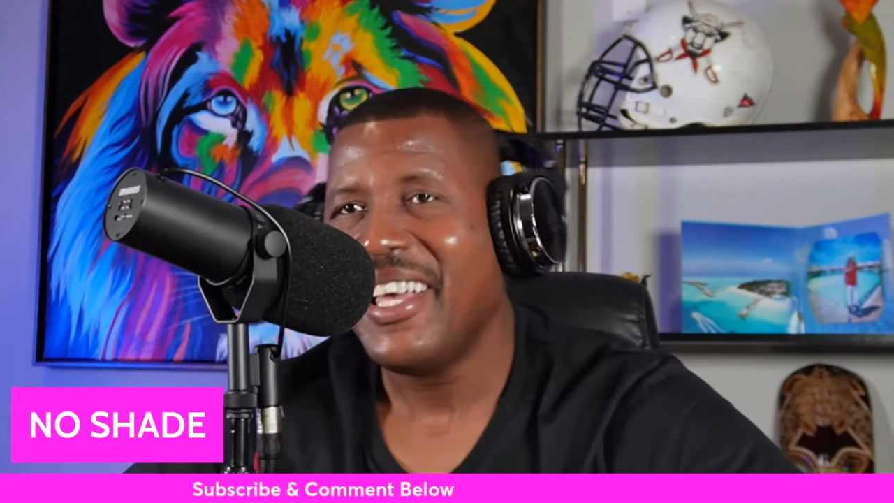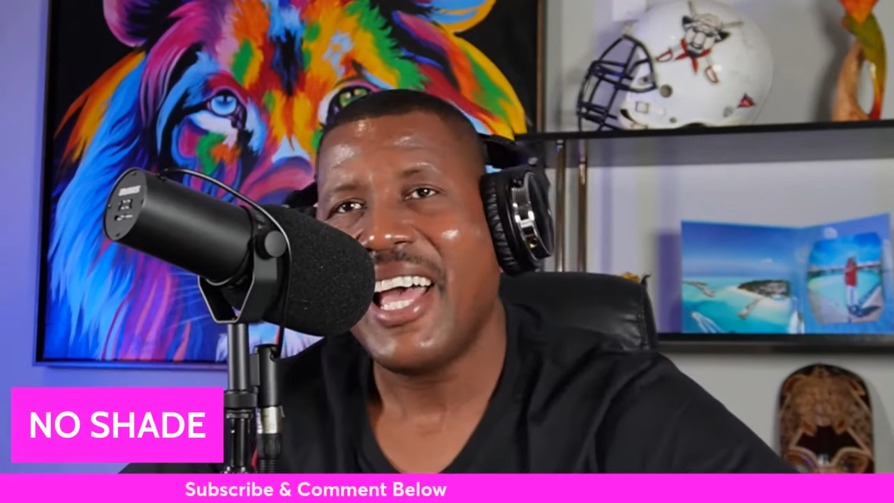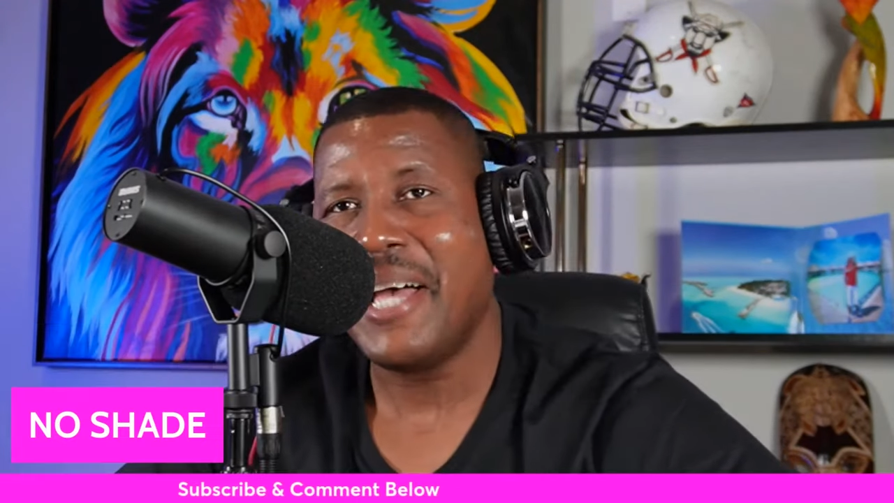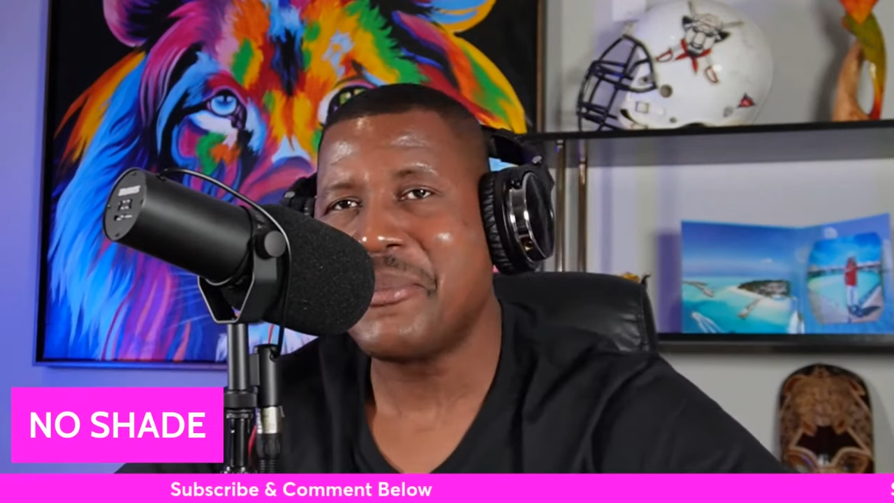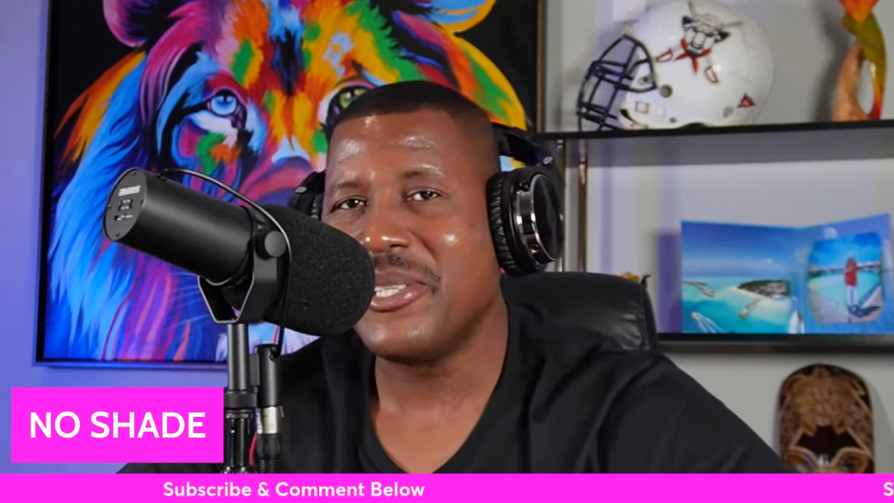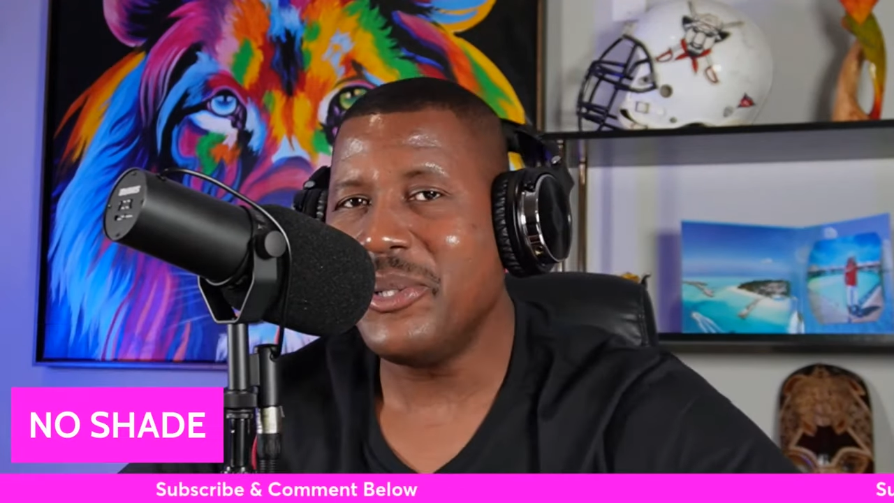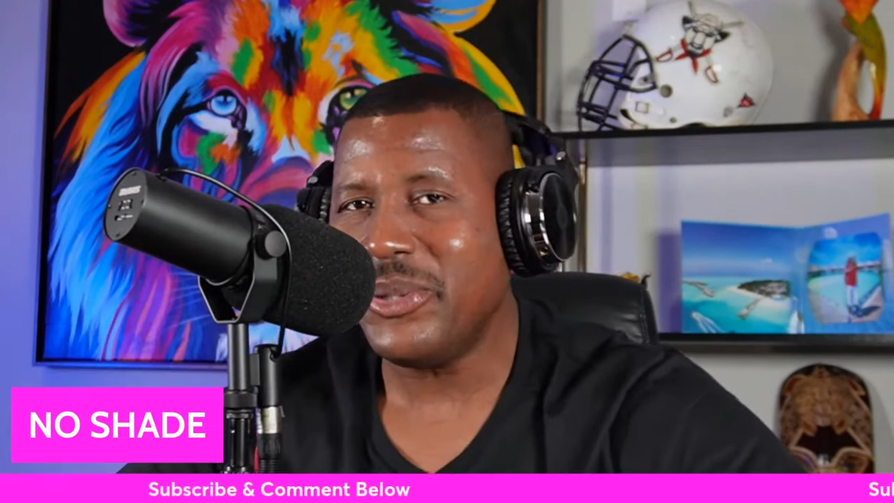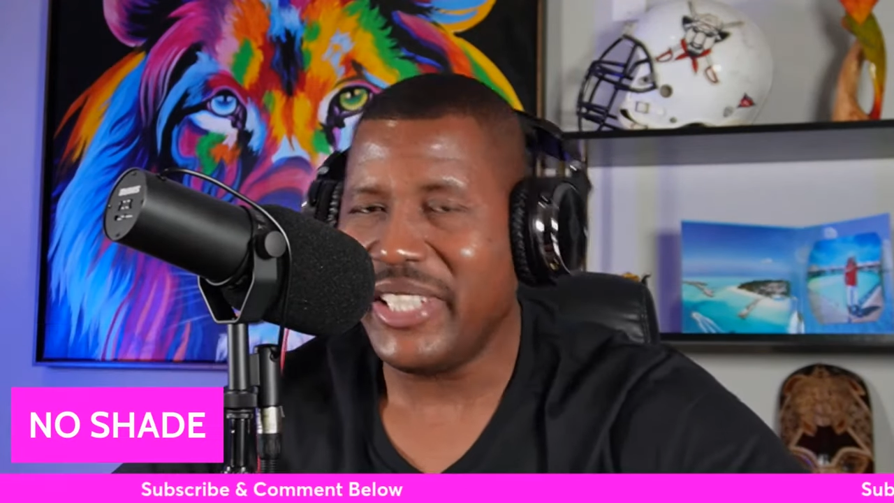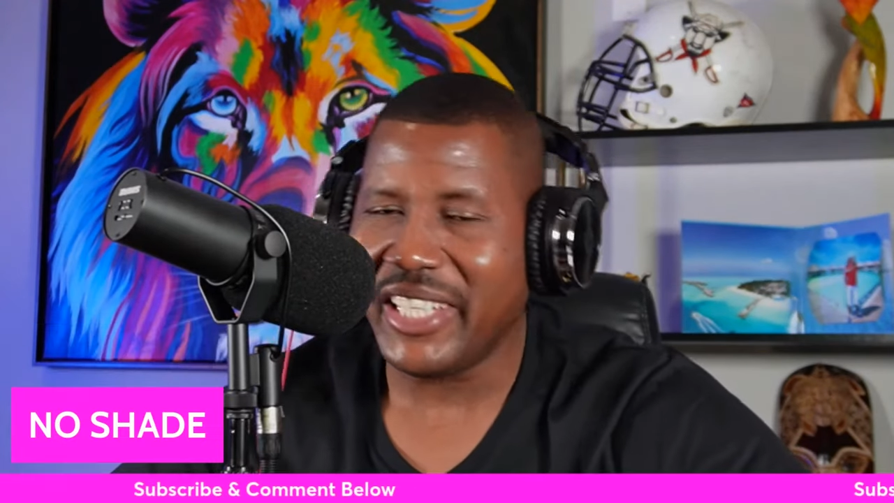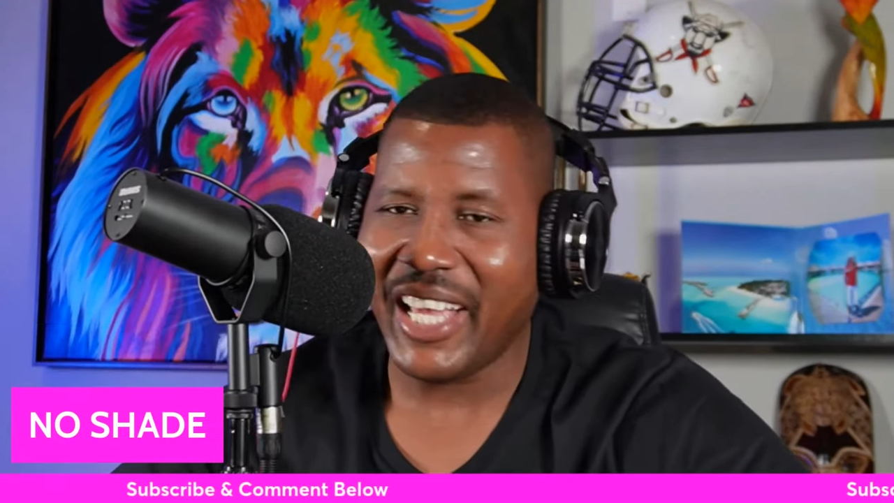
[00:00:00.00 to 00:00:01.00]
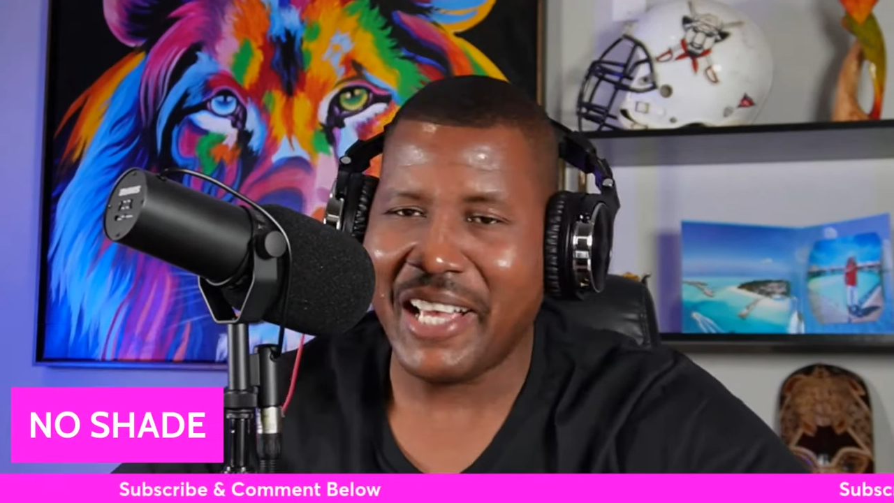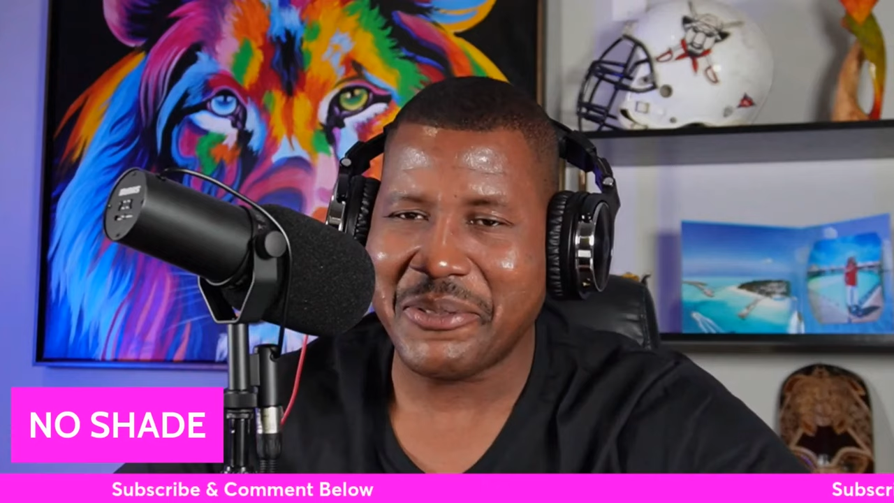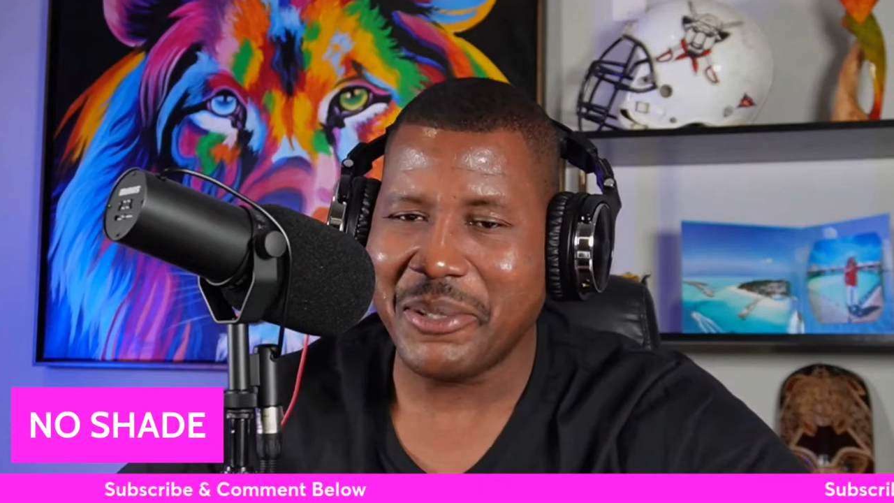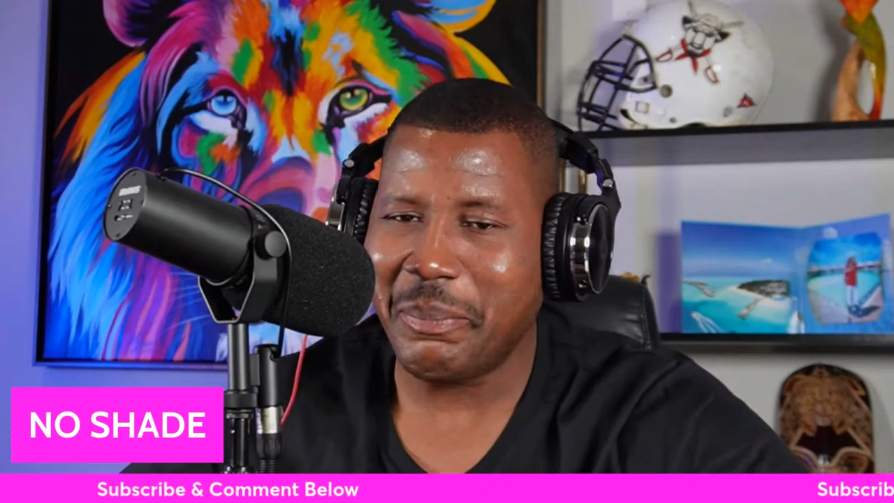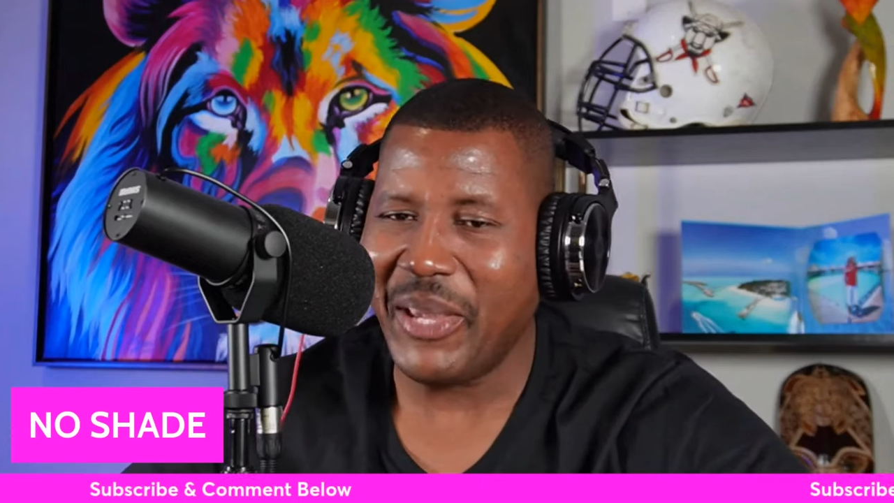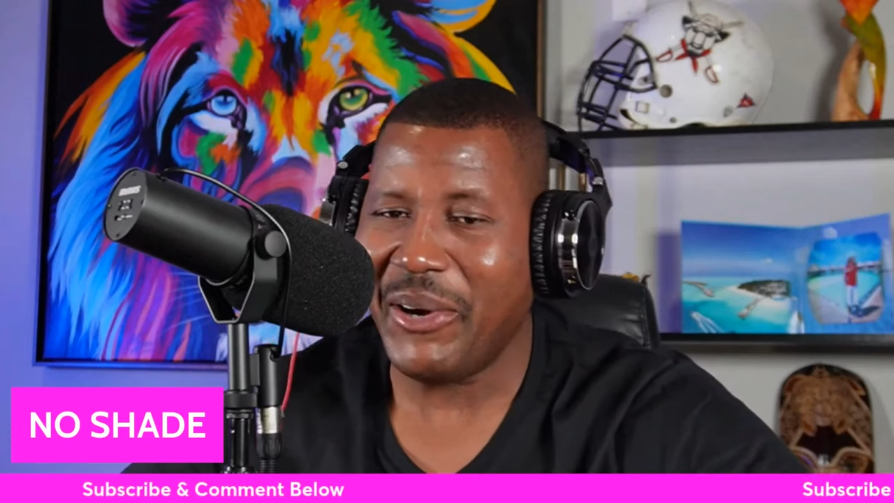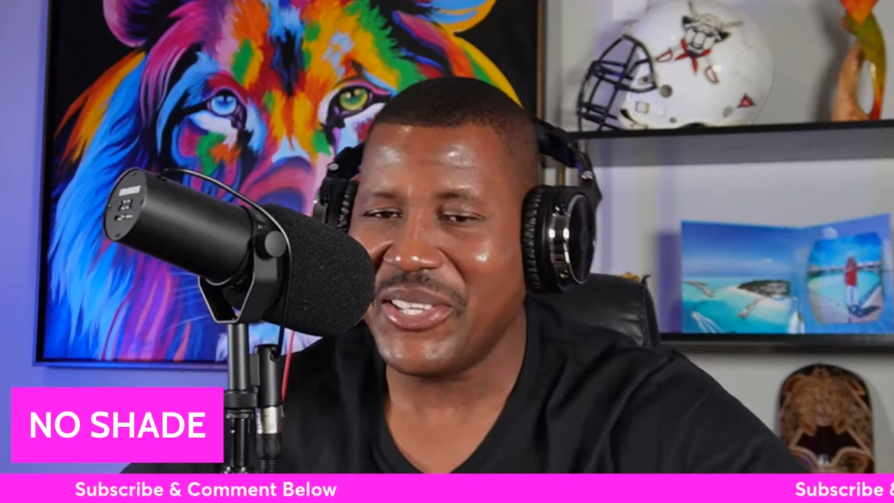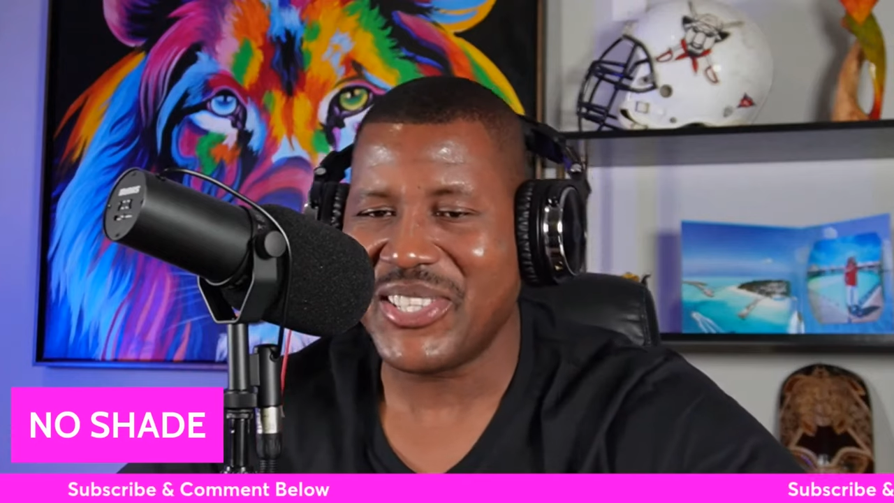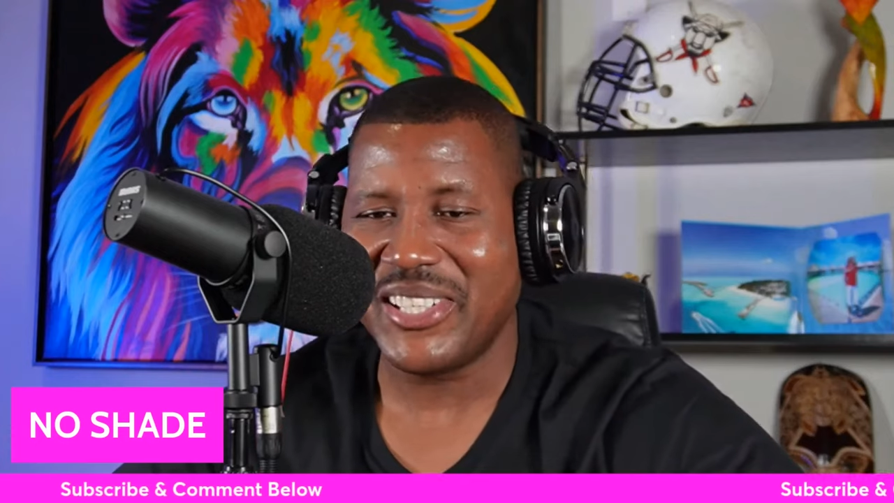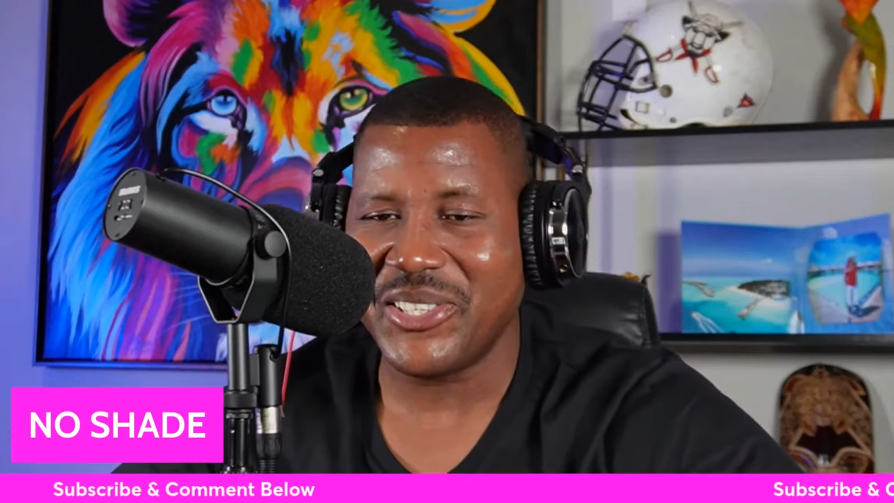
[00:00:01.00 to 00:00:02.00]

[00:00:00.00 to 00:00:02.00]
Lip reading: Absolutely. You have some parents that